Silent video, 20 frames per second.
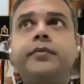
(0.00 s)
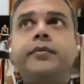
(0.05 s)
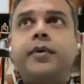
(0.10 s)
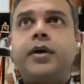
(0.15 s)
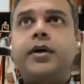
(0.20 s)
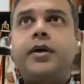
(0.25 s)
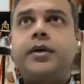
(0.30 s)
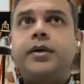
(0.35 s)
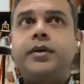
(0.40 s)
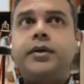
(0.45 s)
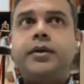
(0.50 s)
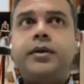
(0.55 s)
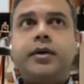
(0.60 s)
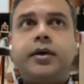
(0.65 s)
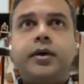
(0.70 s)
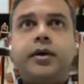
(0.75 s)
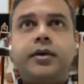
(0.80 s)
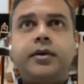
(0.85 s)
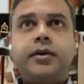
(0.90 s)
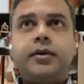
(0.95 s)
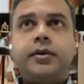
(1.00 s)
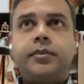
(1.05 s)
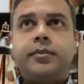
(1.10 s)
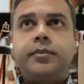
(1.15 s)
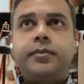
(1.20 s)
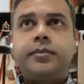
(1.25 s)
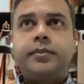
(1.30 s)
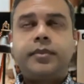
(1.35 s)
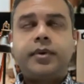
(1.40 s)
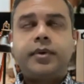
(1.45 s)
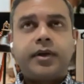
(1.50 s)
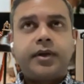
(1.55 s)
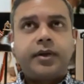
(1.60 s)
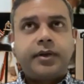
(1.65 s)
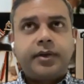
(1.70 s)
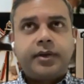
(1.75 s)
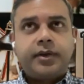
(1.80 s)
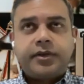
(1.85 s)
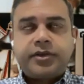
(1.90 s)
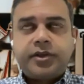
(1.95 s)
I um,
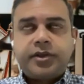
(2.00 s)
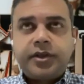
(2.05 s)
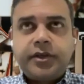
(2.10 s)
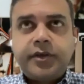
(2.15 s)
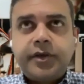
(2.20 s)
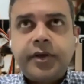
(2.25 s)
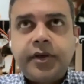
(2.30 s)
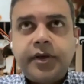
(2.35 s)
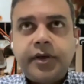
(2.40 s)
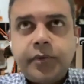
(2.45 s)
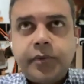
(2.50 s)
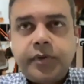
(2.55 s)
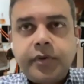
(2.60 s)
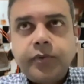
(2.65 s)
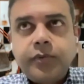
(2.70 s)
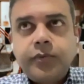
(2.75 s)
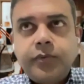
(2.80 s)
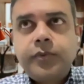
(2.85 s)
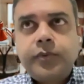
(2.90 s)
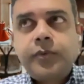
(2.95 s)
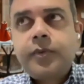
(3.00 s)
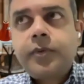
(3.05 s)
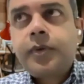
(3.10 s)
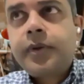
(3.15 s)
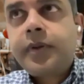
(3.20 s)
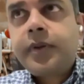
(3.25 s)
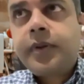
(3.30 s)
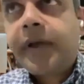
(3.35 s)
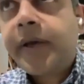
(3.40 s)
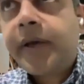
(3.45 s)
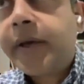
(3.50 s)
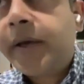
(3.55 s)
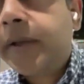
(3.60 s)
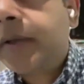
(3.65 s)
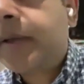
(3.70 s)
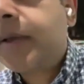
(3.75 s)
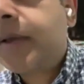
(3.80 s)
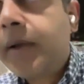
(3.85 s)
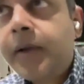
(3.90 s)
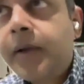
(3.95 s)
I actually agree with you
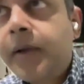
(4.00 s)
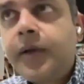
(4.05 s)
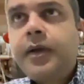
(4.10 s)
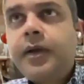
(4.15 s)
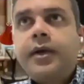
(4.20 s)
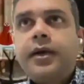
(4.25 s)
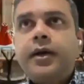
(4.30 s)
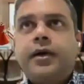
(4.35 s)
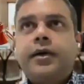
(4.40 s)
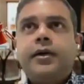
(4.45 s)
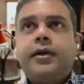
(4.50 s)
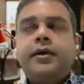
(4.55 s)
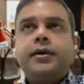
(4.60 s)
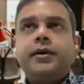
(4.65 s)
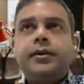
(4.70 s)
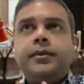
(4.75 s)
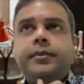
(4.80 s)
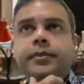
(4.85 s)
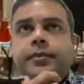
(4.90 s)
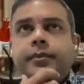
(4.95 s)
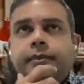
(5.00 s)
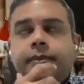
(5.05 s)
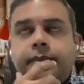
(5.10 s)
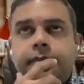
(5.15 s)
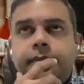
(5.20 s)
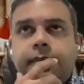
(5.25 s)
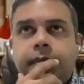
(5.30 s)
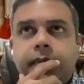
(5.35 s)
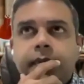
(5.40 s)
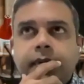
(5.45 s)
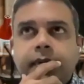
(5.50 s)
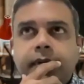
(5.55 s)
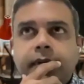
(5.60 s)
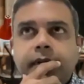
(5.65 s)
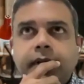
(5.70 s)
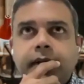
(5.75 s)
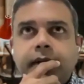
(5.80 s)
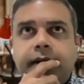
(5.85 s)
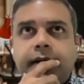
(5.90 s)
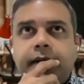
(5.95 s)
that um,
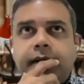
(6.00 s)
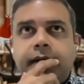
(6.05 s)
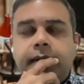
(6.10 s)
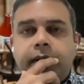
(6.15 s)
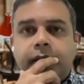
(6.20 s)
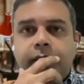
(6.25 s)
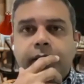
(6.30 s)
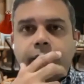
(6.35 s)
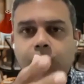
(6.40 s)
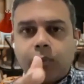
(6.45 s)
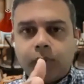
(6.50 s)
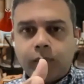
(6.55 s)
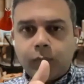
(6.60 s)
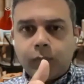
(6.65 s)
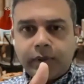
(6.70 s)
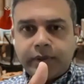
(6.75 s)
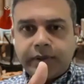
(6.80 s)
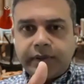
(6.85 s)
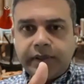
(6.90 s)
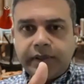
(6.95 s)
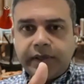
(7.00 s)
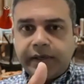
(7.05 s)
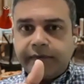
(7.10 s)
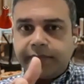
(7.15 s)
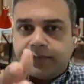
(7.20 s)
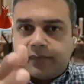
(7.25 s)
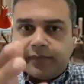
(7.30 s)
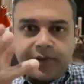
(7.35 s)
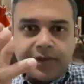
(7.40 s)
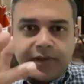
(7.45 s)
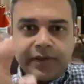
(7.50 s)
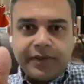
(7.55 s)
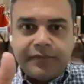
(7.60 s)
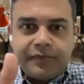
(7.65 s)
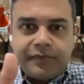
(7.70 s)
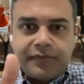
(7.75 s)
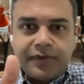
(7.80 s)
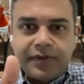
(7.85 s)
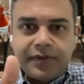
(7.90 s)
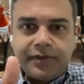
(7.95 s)
uh, one thing I really
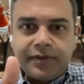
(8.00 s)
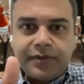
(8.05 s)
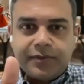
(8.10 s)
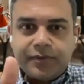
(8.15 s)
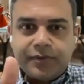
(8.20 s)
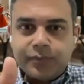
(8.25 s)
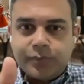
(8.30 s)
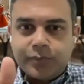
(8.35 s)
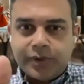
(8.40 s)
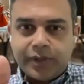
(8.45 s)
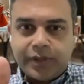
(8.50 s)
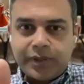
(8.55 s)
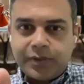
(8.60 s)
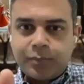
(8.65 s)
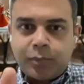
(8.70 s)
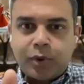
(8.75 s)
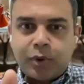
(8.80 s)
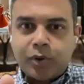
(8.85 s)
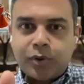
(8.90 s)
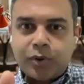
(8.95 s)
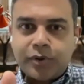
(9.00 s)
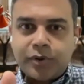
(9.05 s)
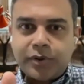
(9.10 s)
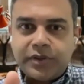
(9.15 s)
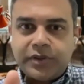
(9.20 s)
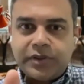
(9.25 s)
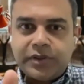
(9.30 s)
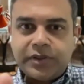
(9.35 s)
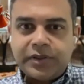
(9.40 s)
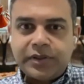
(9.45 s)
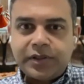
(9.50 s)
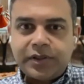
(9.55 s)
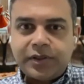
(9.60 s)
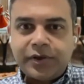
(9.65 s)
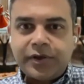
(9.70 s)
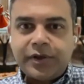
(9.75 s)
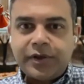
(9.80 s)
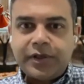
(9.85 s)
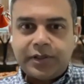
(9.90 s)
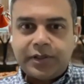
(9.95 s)
feel you were spot on is
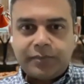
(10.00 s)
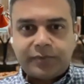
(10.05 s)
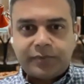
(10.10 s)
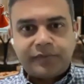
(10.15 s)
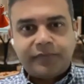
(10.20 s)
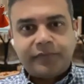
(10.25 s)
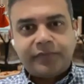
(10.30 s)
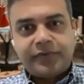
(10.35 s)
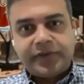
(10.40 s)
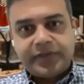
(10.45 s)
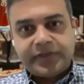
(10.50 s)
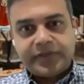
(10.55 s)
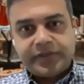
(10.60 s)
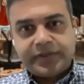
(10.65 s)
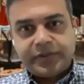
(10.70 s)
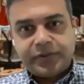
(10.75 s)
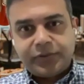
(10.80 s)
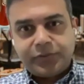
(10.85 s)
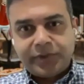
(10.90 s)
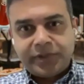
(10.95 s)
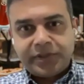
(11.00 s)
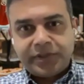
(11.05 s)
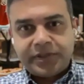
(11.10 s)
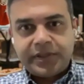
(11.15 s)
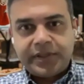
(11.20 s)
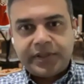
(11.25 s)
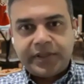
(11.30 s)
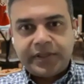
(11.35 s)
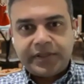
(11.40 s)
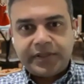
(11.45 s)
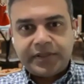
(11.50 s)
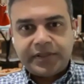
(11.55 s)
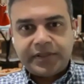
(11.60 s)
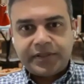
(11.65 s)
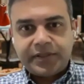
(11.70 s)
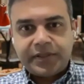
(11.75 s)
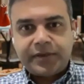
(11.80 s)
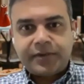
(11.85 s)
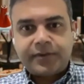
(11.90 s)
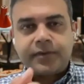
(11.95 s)
insecurity comes from fears. You mentioned that
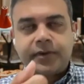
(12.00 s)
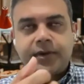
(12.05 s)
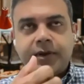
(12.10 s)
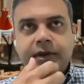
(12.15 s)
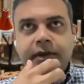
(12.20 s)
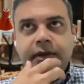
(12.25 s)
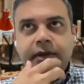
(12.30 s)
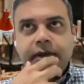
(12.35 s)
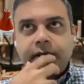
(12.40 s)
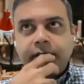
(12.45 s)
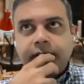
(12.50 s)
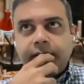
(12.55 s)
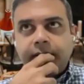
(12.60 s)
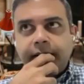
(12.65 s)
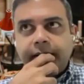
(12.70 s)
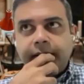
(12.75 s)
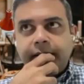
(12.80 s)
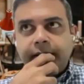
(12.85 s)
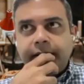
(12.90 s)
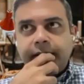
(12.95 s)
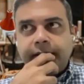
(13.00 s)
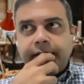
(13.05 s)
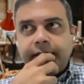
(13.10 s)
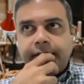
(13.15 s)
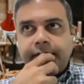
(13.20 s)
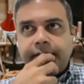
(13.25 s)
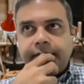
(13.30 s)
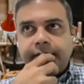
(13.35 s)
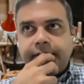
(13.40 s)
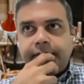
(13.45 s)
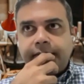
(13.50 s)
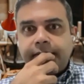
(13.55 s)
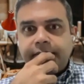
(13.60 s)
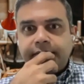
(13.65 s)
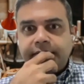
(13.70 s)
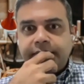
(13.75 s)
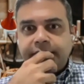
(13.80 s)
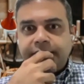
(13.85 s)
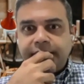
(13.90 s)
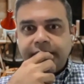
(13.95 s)
just now, and uh, it's
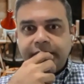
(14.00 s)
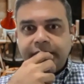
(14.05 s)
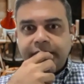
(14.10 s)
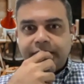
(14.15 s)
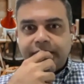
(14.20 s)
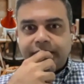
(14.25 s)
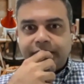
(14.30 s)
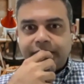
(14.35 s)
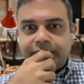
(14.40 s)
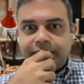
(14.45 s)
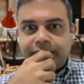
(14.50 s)
the fear of